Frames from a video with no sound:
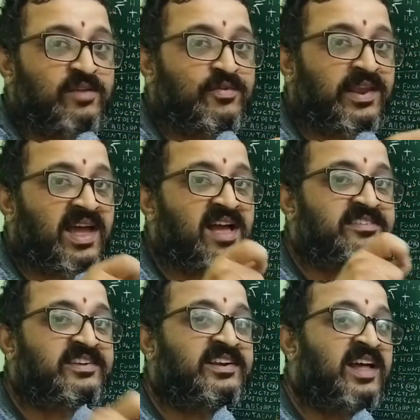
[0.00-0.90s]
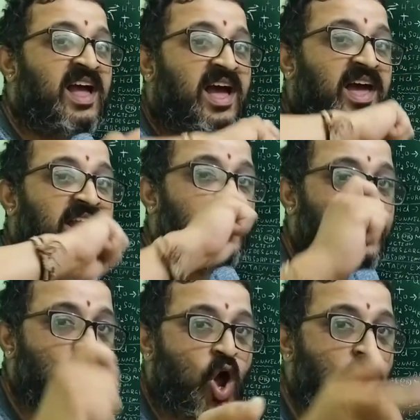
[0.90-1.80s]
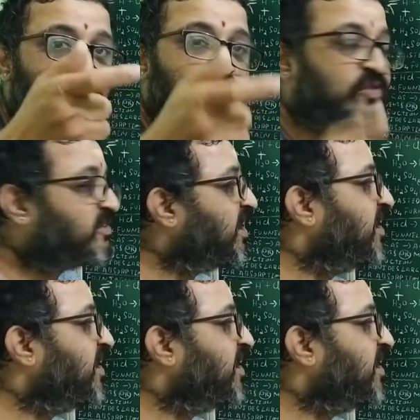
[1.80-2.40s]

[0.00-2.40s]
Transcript: sulfuric acid and not used